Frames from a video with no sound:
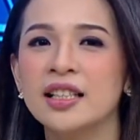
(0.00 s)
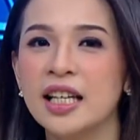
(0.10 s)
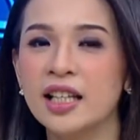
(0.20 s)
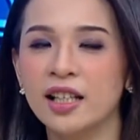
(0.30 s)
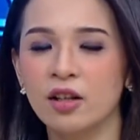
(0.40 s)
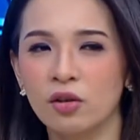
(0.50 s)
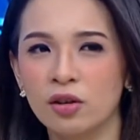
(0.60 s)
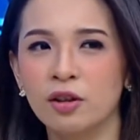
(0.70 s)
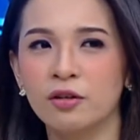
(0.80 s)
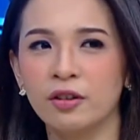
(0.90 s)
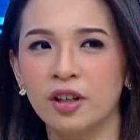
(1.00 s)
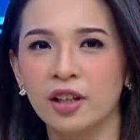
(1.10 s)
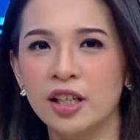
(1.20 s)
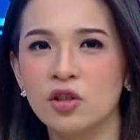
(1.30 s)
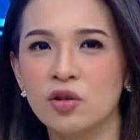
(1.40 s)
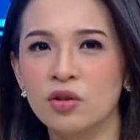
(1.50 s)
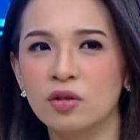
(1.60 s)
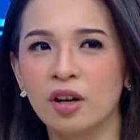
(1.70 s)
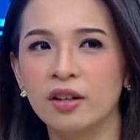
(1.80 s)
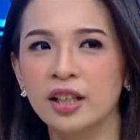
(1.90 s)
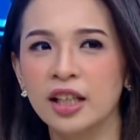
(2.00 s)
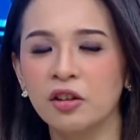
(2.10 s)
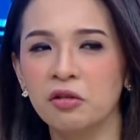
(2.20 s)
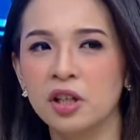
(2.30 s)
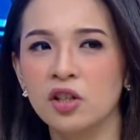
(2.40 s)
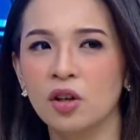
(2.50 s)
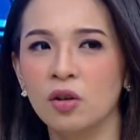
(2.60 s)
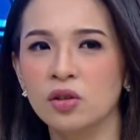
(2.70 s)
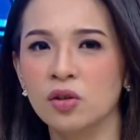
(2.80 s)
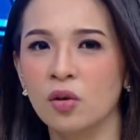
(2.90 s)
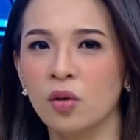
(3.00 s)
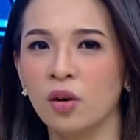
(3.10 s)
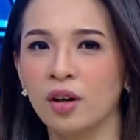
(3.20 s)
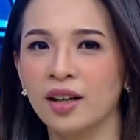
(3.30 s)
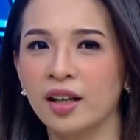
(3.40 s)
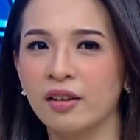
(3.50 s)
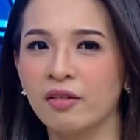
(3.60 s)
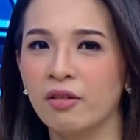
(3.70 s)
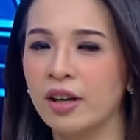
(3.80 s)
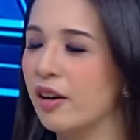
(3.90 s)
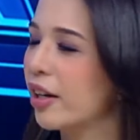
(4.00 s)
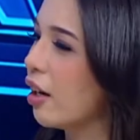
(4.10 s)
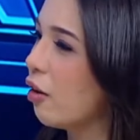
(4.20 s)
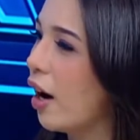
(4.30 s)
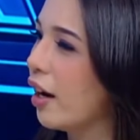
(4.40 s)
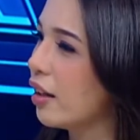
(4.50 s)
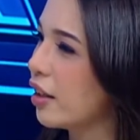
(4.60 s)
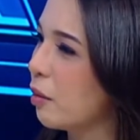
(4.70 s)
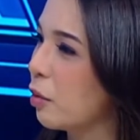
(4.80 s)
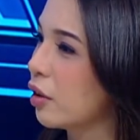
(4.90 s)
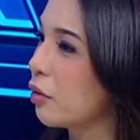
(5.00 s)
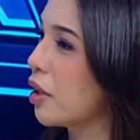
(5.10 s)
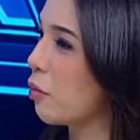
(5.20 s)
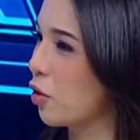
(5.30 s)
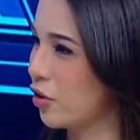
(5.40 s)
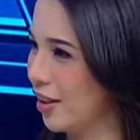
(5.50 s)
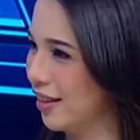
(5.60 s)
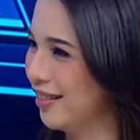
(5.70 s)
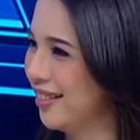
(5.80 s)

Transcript: seeing that a lot of issues currently in Indonesia also right now highlighted about the greenwashing.